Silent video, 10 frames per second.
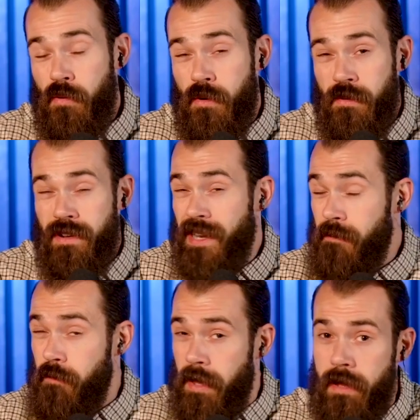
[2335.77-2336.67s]
prudent
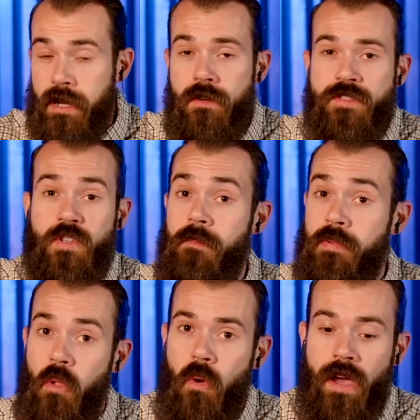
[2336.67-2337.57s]
and biblical to
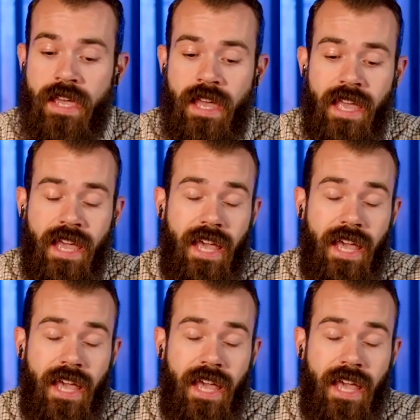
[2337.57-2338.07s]
employ